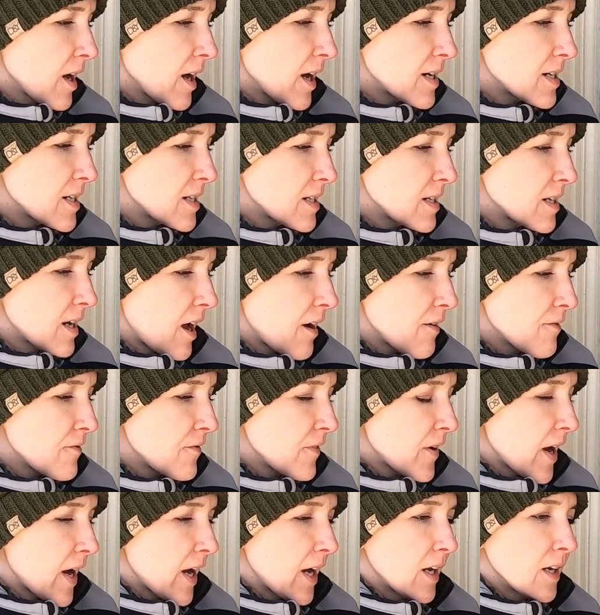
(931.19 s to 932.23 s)
I did not
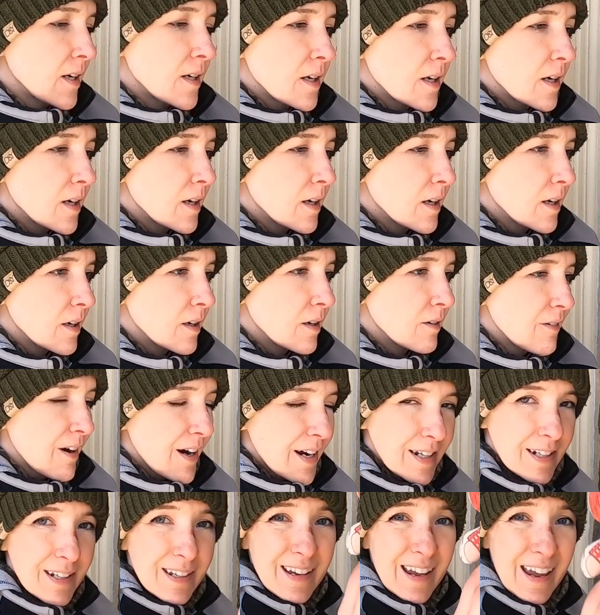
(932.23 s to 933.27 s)
find
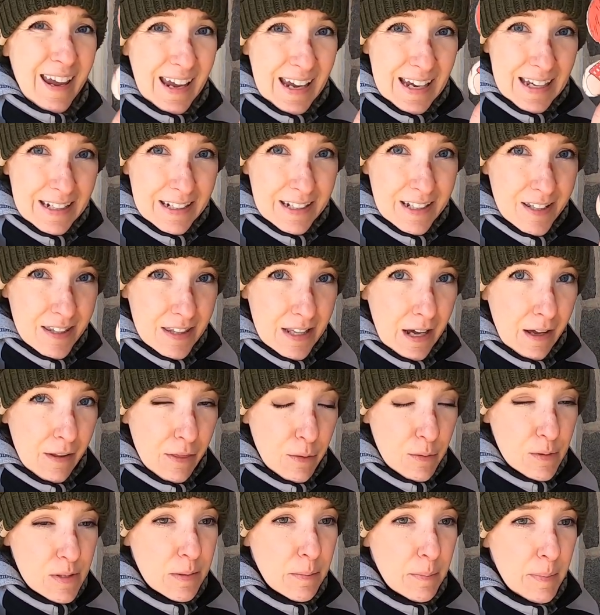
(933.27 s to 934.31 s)
Raggedy Ann in that
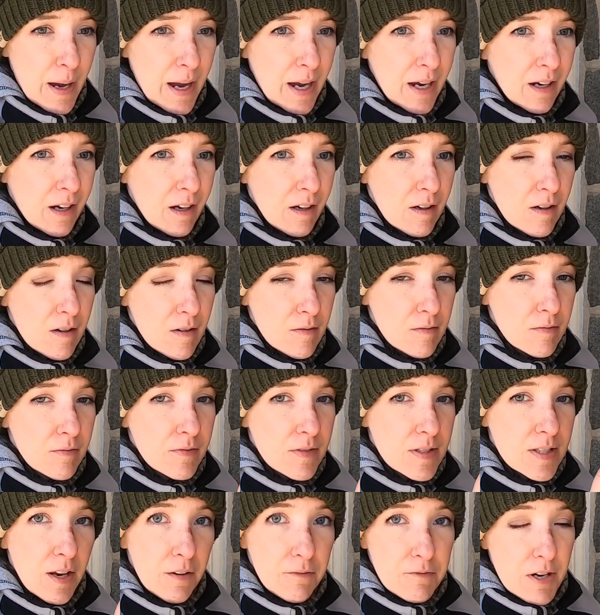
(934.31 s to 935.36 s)
there was a bag of
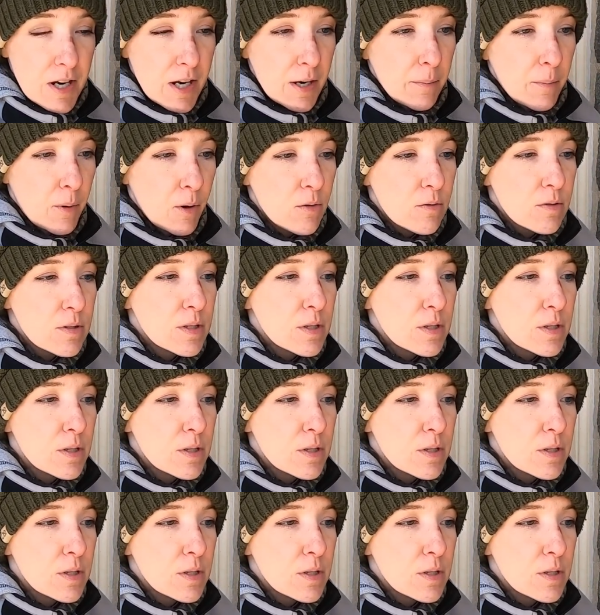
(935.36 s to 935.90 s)
stuffed animals.